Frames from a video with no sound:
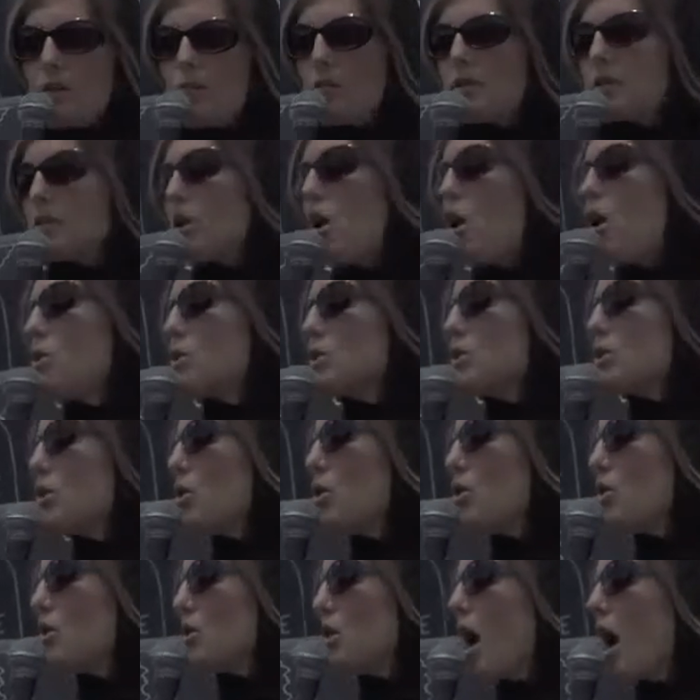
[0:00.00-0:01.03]
was
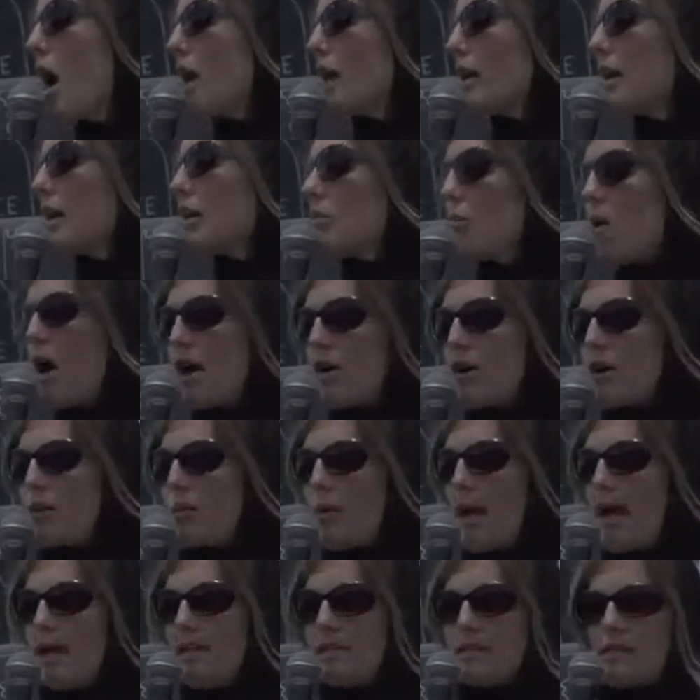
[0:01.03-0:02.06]
also clogging
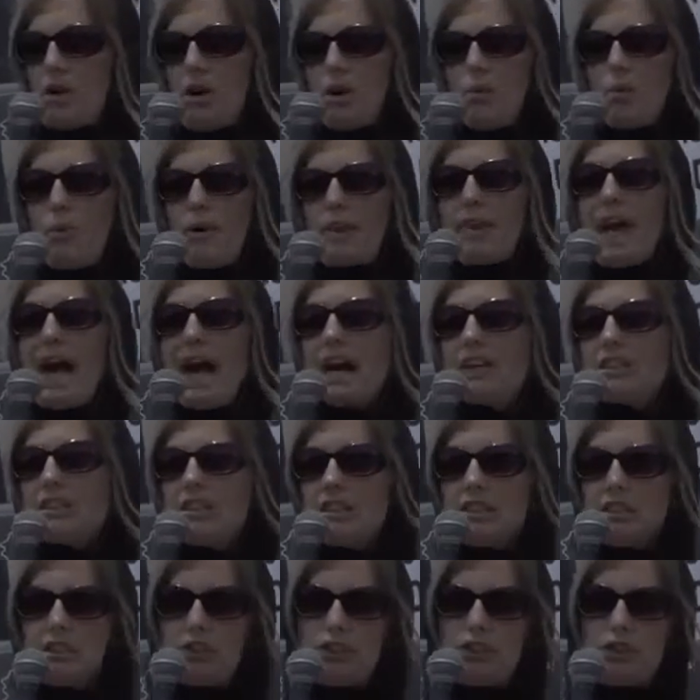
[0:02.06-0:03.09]
waterways with
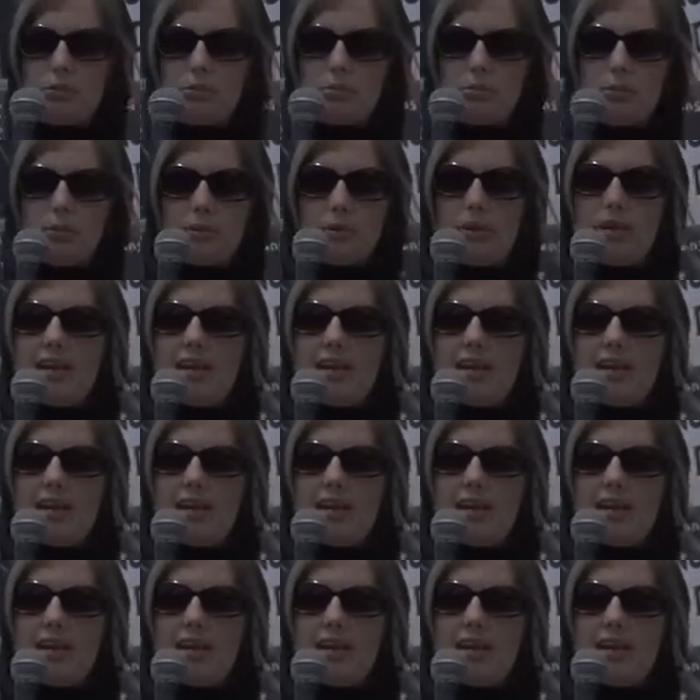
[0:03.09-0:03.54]
algae soup.